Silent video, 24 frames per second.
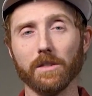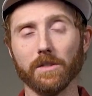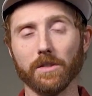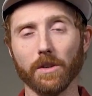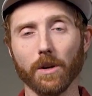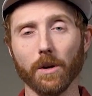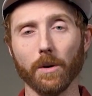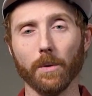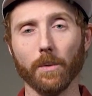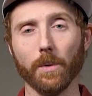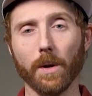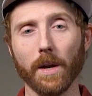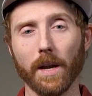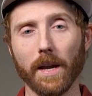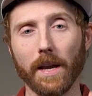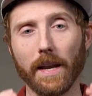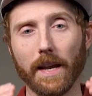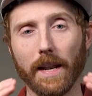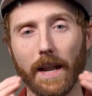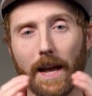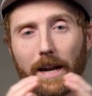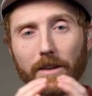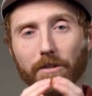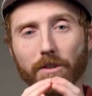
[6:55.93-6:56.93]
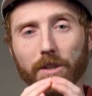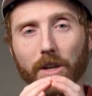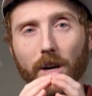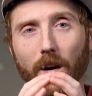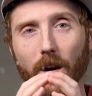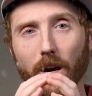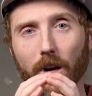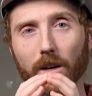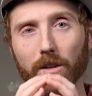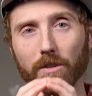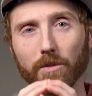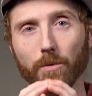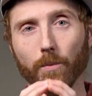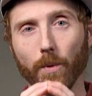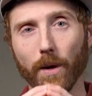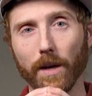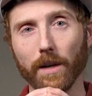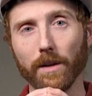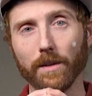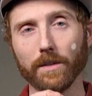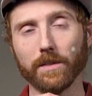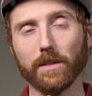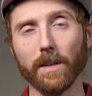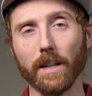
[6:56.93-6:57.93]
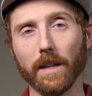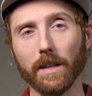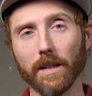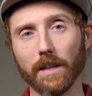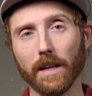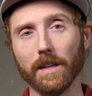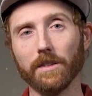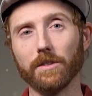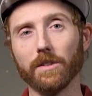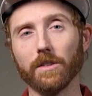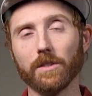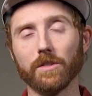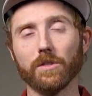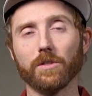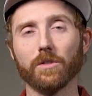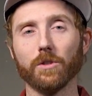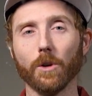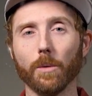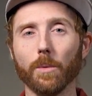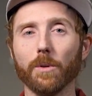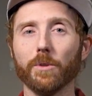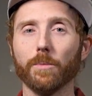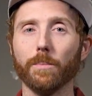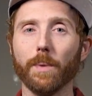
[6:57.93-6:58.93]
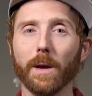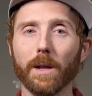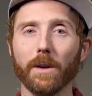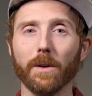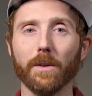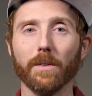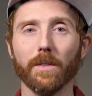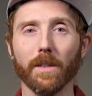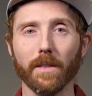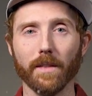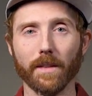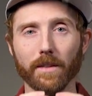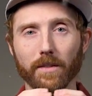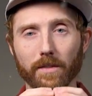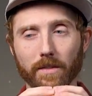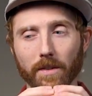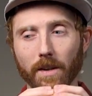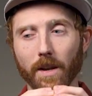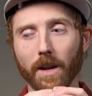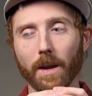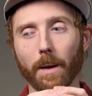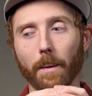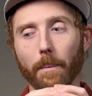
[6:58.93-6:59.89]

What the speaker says: so it actually hugs rails and ledges so much better than this